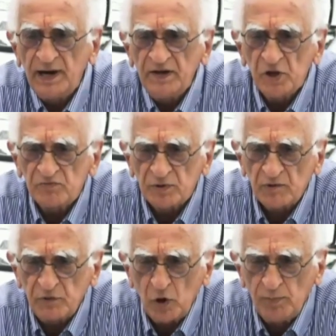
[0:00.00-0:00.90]
the
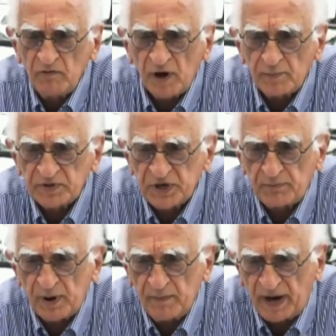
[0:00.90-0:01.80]
releases from the fuel be
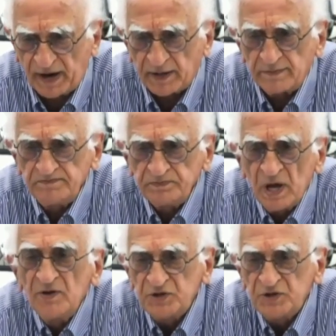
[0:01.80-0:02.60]
1% per minute.